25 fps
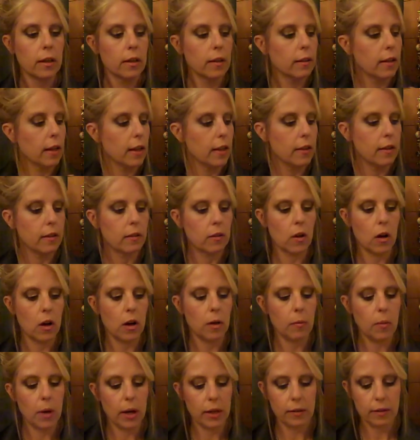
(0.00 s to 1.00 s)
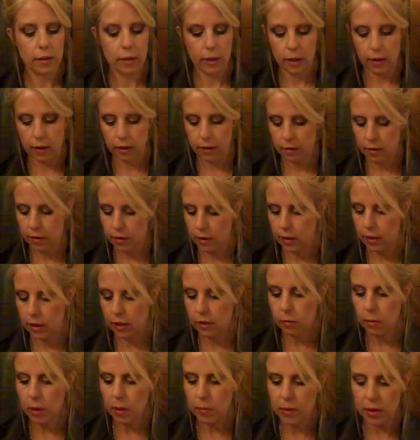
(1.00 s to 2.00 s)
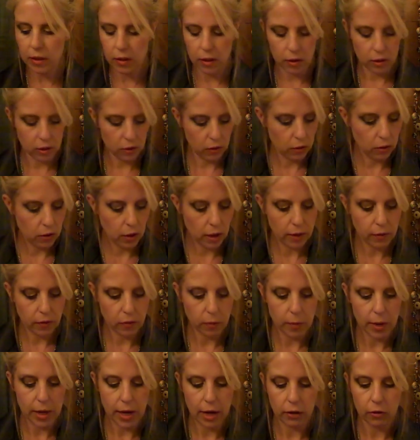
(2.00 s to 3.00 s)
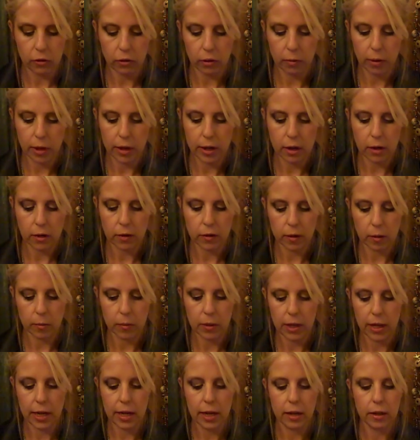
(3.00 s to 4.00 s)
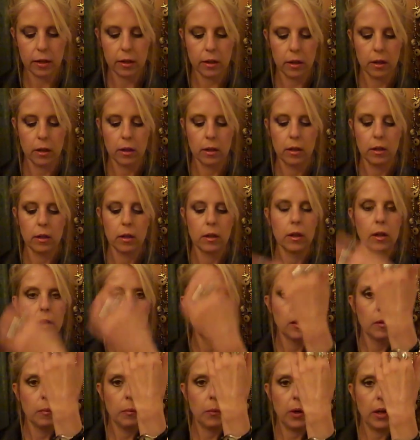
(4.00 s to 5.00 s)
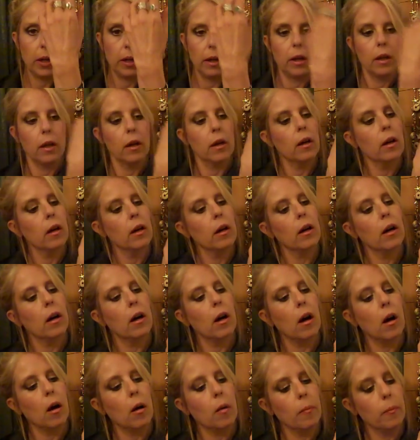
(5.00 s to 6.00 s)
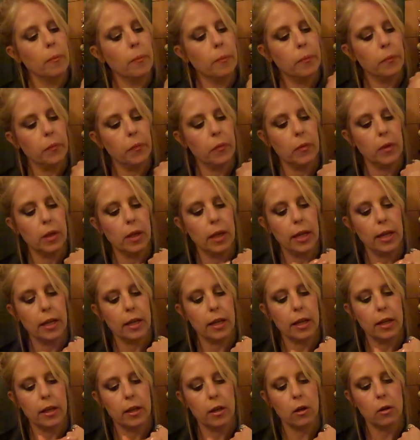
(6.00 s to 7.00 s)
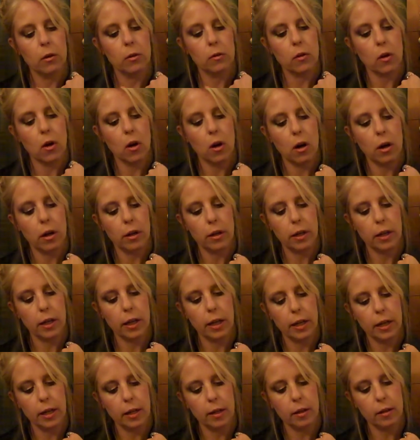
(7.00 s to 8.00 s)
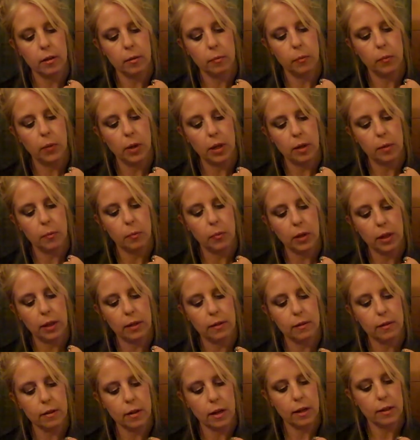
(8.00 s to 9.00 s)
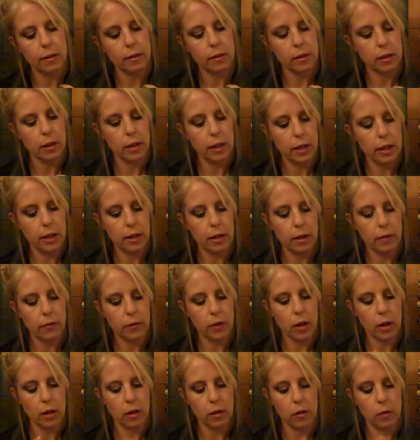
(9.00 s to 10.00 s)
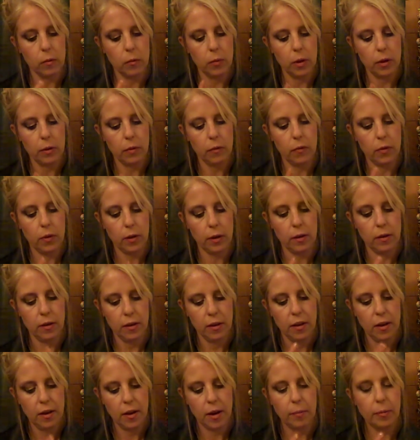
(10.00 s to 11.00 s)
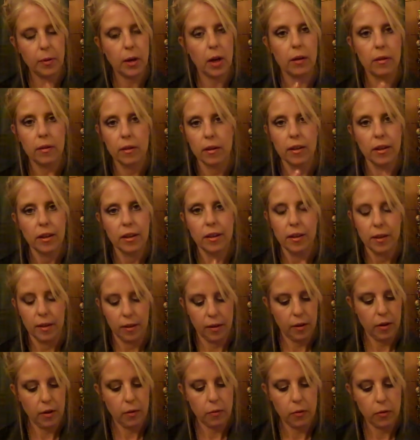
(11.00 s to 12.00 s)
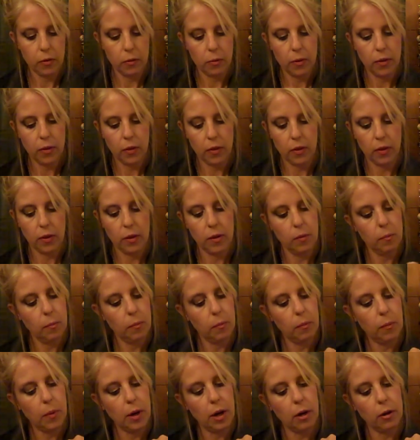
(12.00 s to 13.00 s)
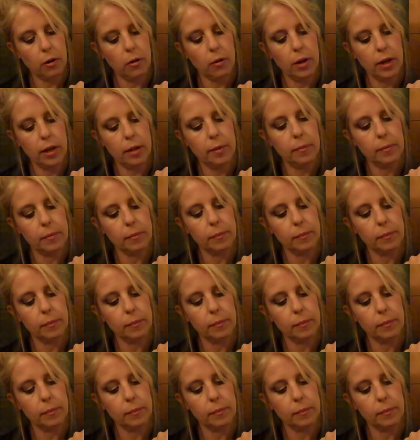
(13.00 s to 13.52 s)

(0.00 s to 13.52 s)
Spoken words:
say, this on my skin, this might be a little too light for me actually right now because I'm tan, but it goes on and it blends nicely, and I've got a little bit of I'm covered with powdery,